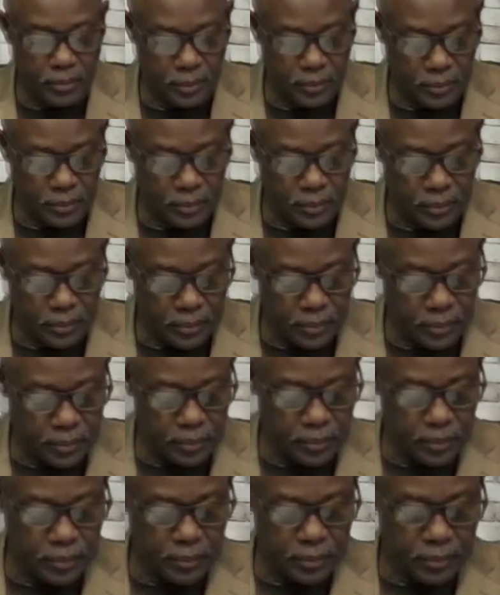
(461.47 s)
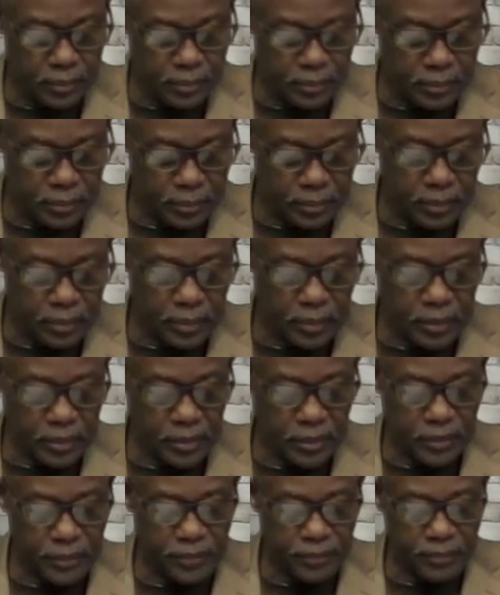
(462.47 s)

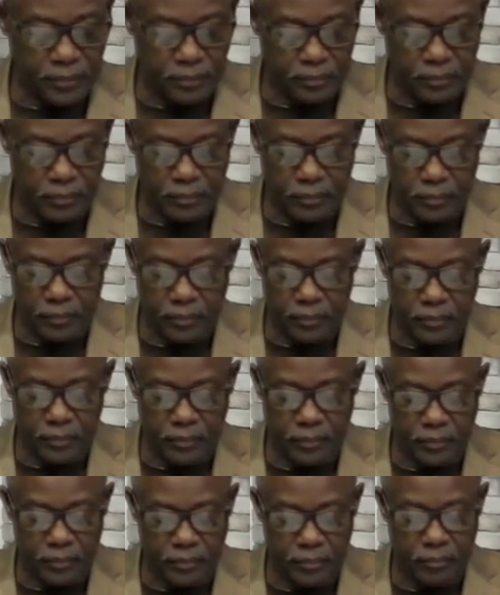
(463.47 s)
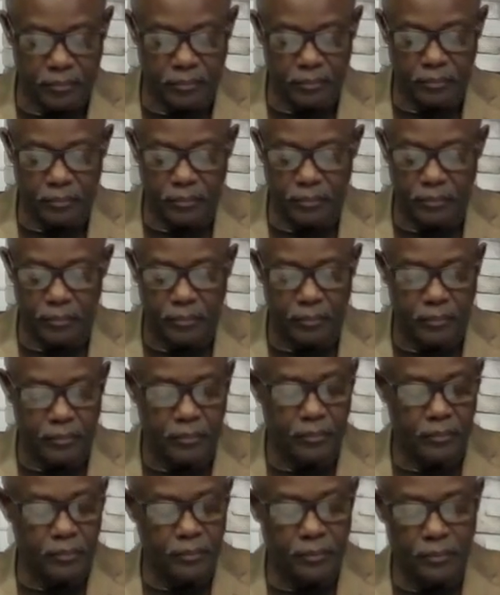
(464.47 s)

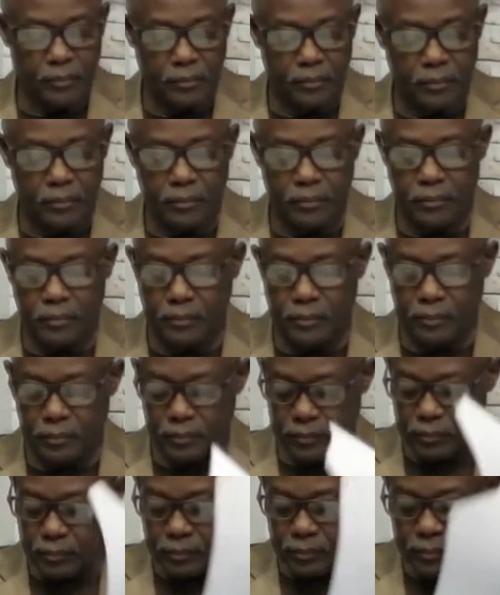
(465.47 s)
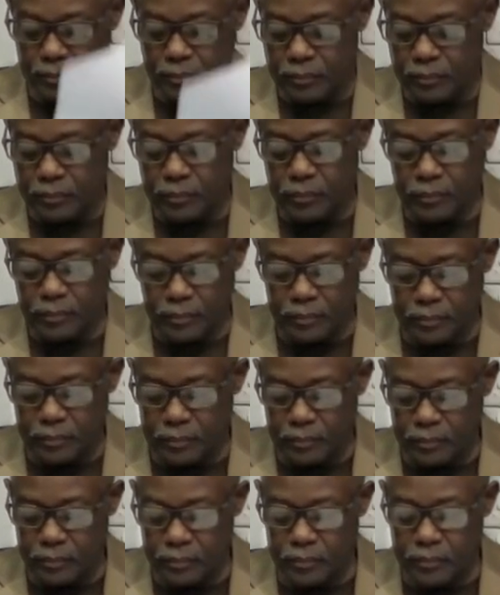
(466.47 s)

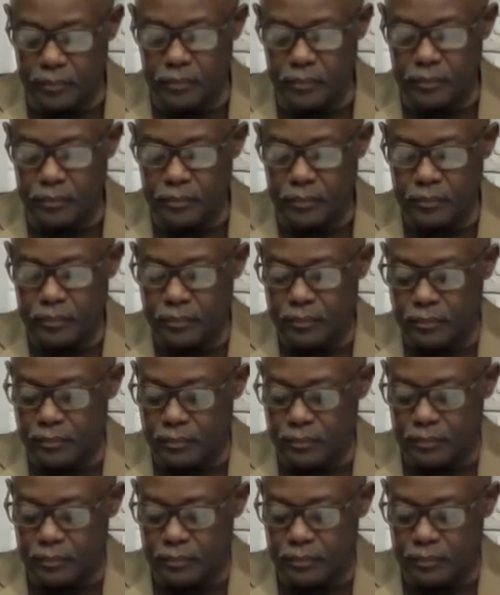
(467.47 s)
(not speaking)